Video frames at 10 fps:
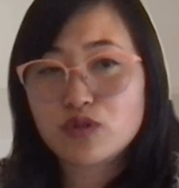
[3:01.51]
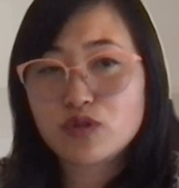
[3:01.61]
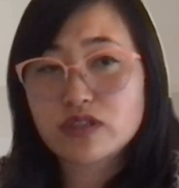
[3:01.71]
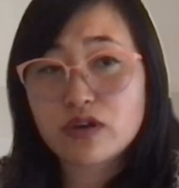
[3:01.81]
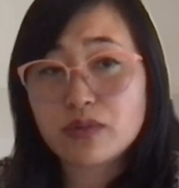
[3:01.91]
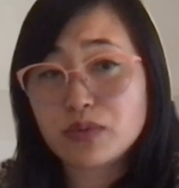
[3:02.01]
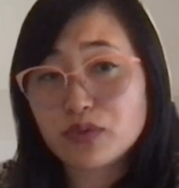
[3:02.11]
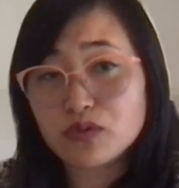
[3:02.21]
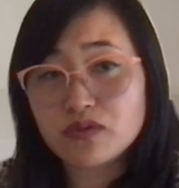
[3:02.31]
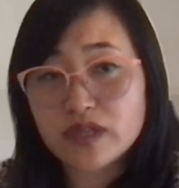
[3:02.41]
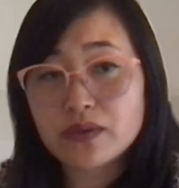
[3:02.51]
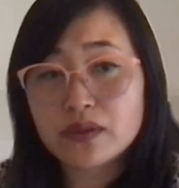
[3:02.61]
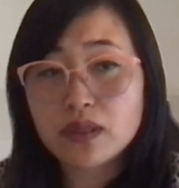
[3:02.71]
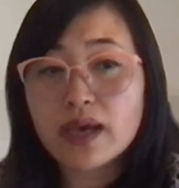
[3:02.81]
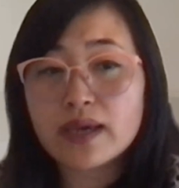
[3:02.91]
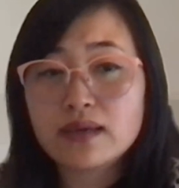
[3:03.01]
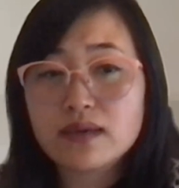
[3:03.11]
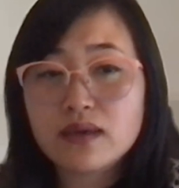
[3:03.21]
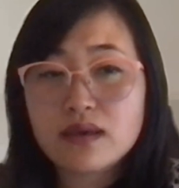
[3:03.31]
drugs are approved down the line.